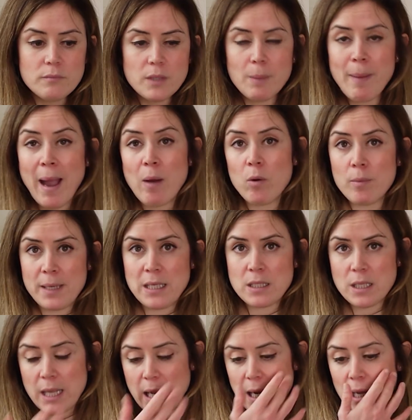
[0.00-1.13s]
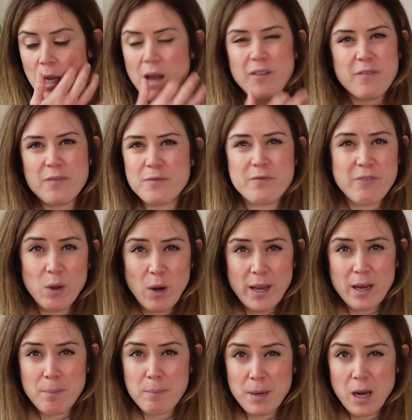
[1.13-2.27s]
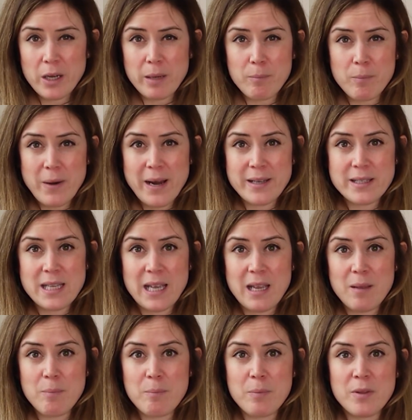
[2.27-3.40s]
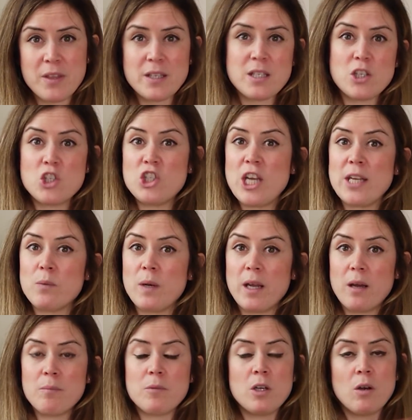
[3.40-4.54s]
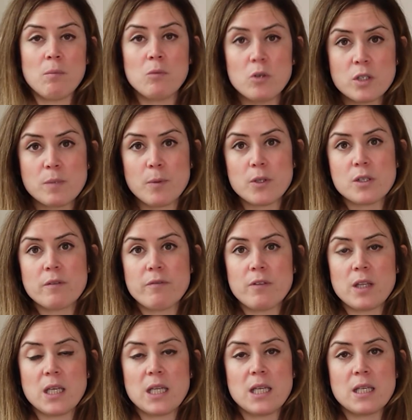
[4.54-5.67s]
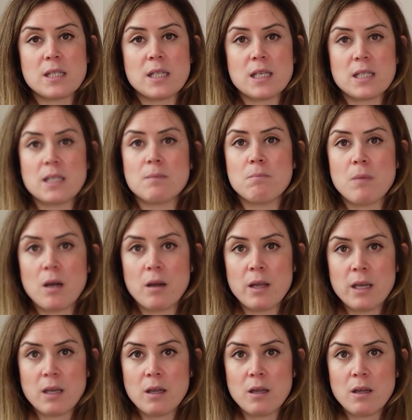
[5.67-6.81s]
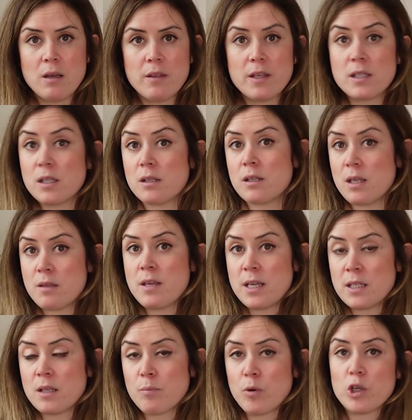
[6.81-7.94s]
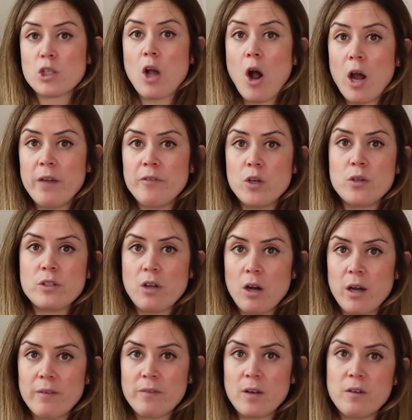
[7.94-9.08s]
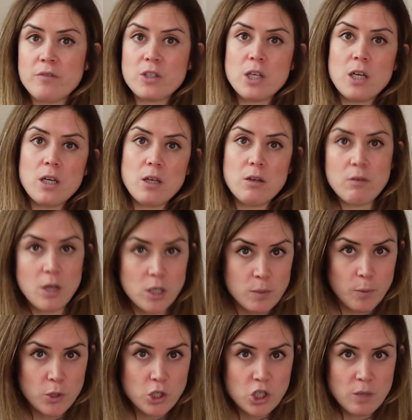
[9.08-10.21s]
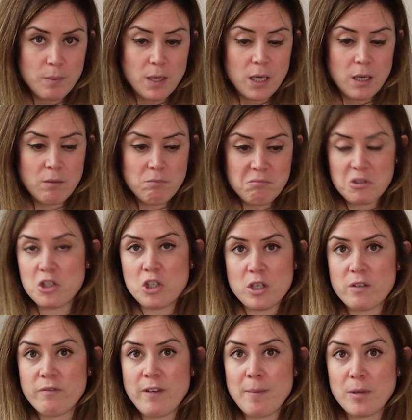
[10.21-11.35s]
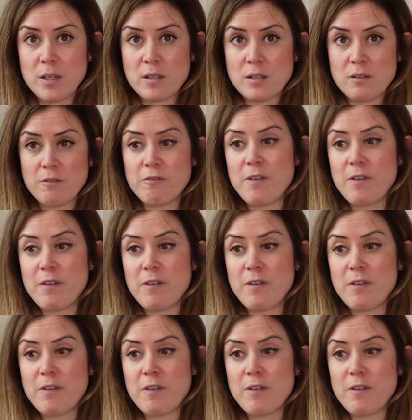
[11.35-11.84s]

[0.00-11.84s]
power meter there. Feel like I'm plugging brands here, but this is genuinely, I'm not sponsored for these. These are the products I've used, I've loved. No sponsorship here, just fabulous